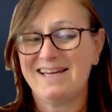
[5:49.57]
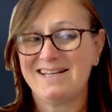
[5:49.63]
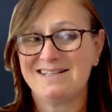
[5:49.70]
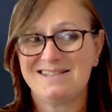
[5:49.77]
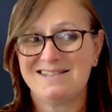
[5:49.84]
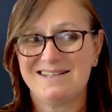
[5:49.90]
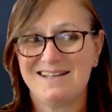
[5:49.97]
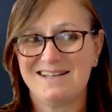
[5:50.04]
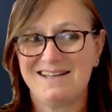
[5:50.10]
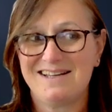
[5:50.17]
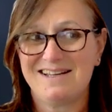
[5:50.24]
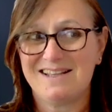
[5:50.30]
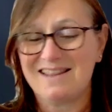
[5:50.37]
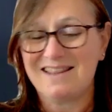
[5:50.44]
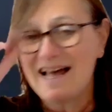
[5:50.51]
And
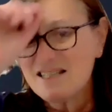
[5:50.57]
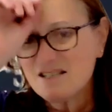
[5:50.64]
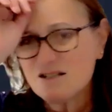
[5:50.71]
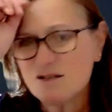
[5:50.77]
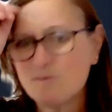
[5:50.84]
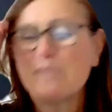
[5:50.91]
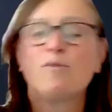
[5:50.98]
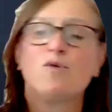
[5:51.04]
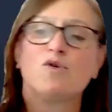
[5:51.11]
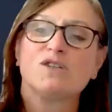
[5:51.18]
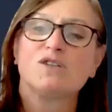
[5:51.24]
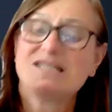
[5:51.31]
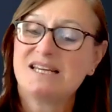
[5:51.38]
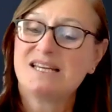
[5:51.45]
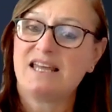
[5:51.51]
that's a little bit
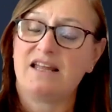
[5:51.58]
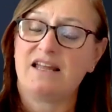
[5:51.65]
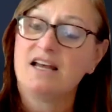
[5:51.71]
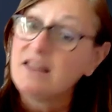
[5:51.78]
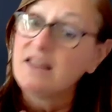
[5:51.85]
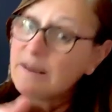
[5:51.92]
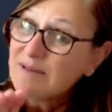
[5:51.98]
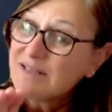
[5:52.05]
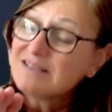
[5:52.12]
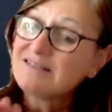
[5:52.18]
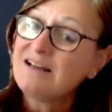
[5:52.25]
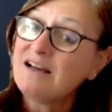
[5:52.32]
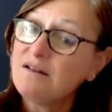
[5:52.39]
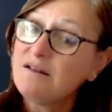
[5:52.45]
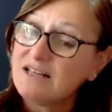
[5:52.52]
more sticky. That means
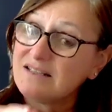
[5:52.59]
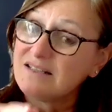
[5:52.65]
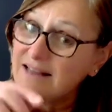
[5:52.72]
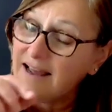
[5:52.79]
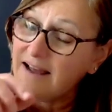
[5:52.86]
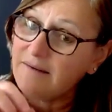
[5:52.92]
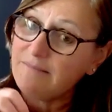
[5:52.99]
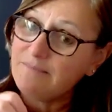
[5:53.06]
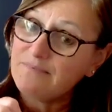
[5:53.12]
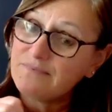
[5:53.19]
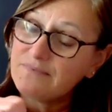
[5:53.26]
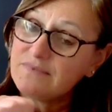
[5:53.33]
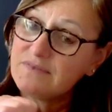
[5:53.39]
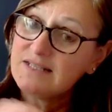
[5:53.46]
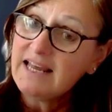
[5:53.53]
it's not that
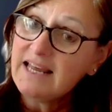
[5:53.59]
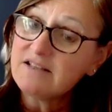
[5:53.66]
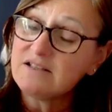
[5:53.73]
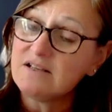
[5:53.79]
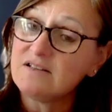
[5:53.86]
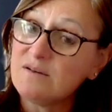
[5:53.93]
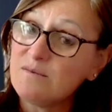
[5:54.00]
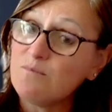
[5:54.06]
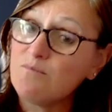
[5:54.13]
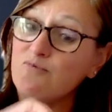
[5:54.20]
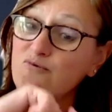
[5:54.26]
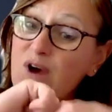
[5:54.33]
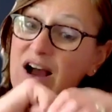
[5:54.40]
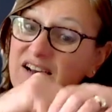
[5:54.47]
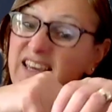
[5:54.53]
talus
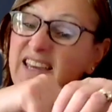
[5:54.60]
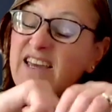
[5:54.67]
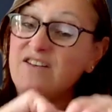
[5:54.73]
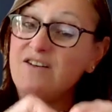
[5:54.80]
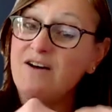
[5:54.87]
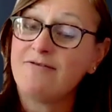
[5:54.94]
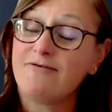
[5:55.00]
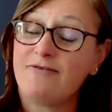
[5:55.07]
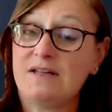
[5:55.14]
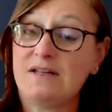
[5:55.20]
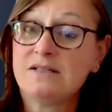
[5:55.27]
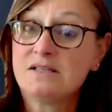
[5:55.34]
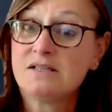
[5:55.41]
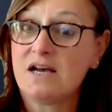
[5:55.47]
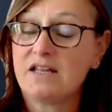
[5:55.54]
isn't rocking enough
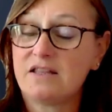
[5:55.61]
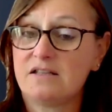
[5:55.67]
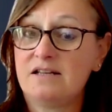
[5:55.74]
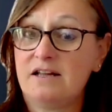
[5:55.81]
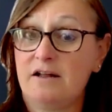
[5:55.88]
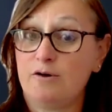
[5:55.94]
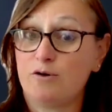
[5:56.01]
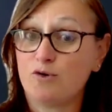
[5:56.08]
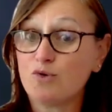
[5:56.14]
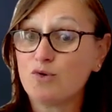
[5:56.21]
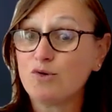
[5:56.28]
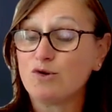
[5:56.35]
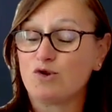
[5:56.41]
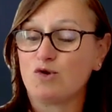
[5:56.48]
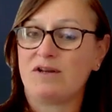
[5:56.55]
inside the
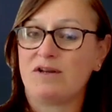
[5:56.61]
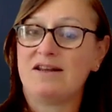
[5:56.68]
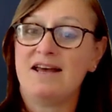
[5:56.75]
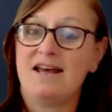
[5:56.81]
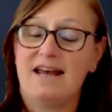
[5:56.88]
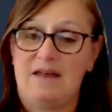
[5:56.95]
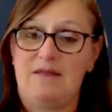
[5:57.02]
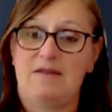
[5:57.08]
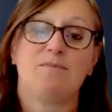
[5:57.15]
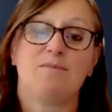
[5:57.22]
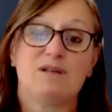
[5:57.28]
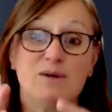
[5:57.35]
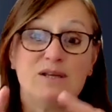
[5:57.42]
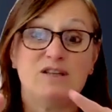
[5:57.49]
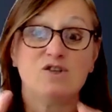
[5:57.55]
talocrural joint and
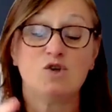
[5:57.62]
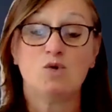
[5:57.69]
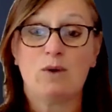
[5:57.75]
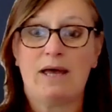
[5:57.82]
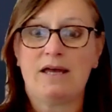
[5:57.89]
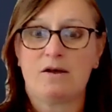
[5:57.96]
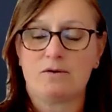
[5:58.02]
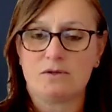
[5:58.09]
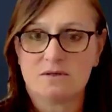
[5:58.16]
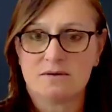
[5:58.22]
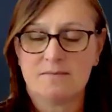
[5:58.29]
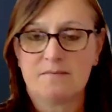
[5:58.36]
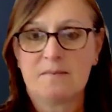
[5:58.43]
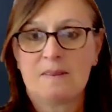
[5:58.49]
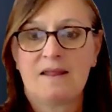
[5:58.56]
that between the two
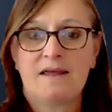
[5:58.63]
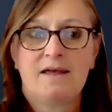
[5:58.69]
ankles.